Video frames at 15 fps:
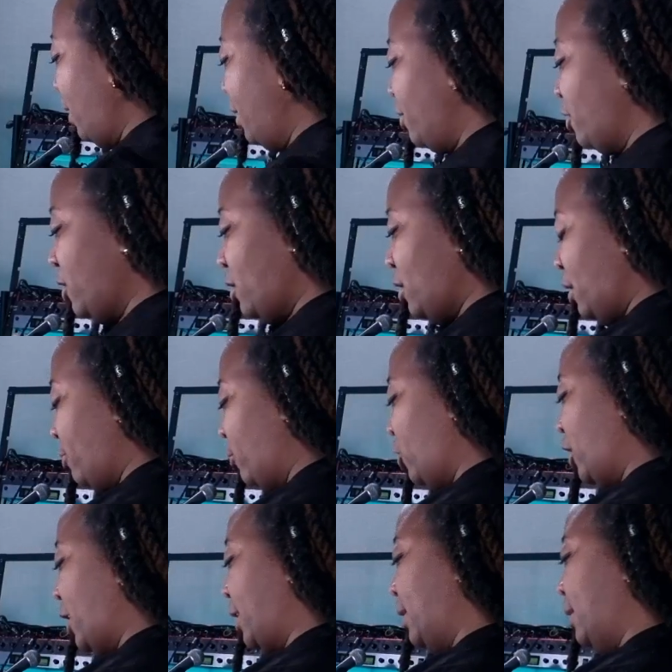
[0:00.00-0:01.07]
just double
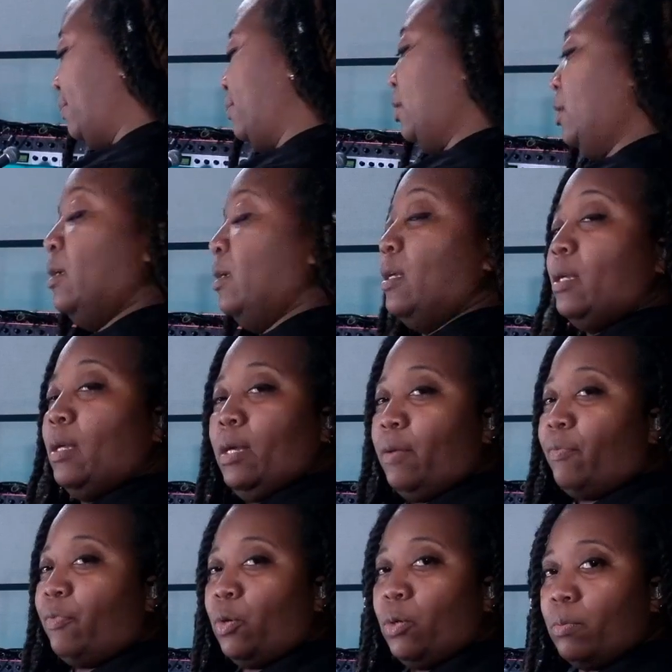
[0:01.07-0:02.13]
checking.
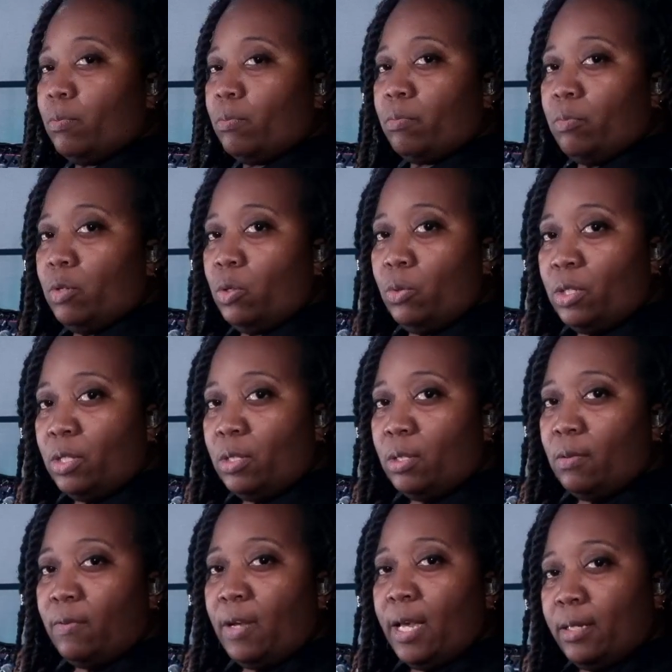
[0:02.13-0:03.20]
If you're new to the
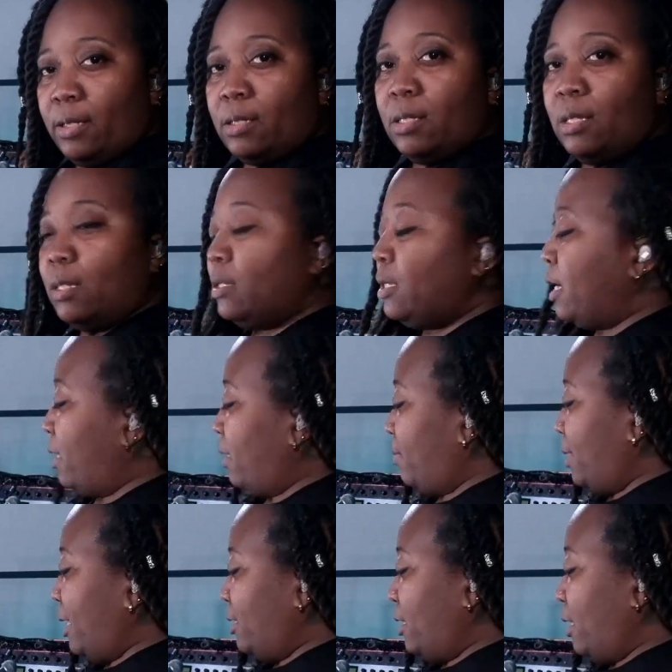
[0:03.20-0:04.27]
device, then yeah,
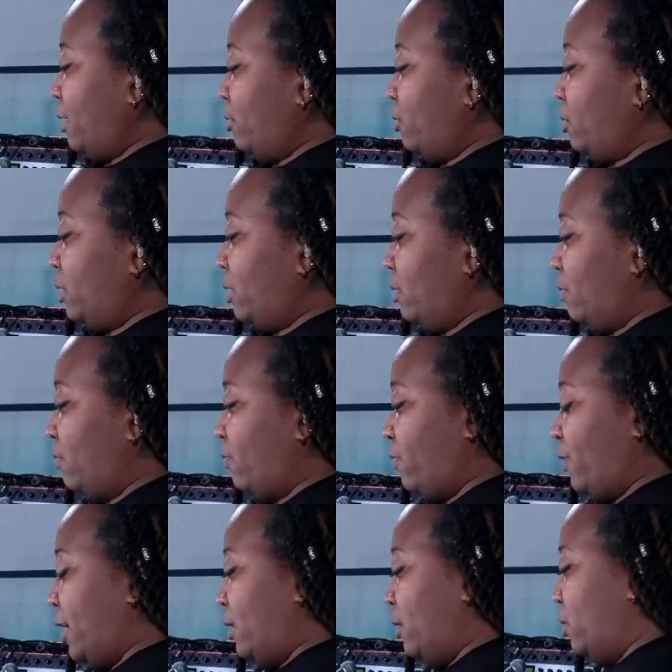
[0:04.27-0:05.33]
that's how you can
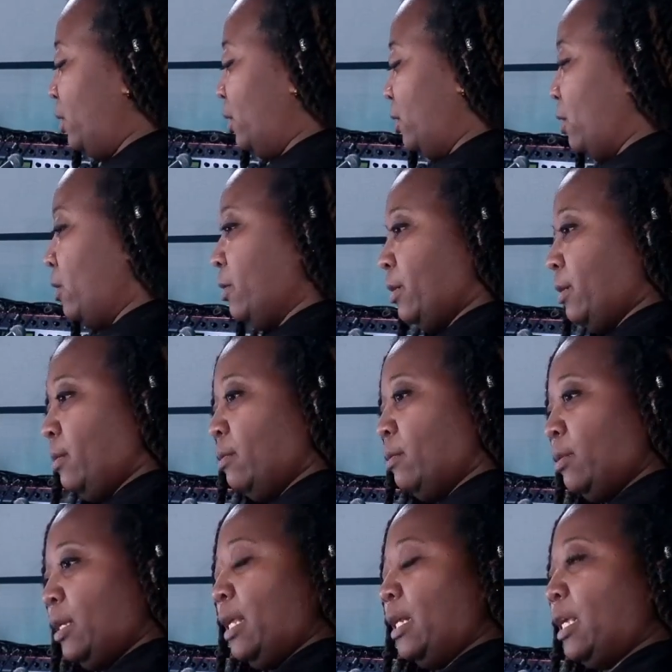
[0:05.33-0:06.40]
follow along
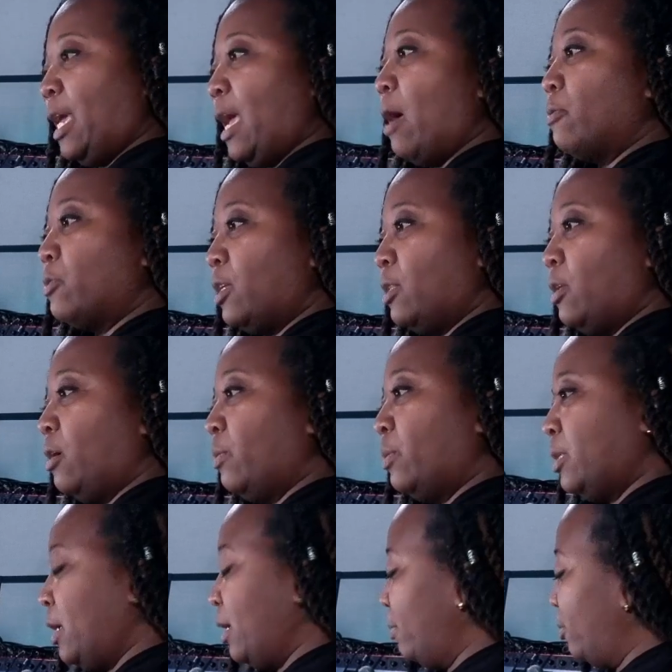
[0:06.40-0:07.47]
and count along with
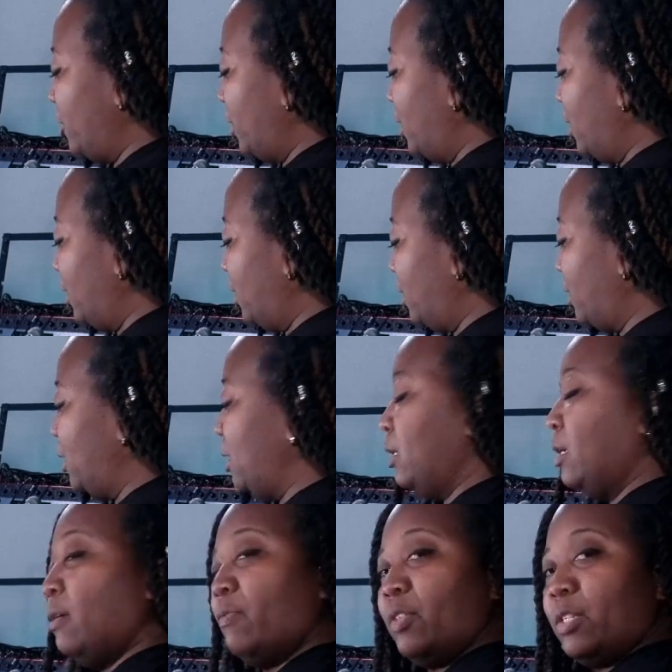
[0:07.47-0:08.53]
Ableton and see
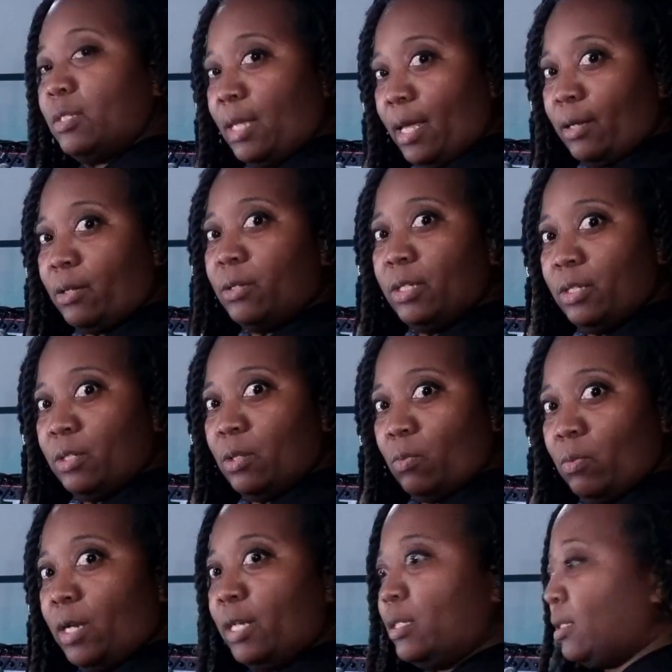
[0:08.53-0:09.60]
if the cycle is the
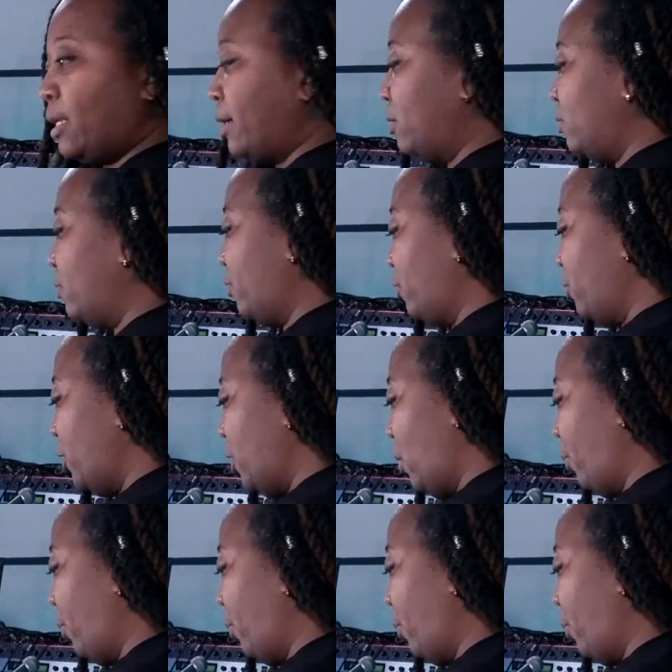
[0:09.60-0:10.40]
right cycle for you.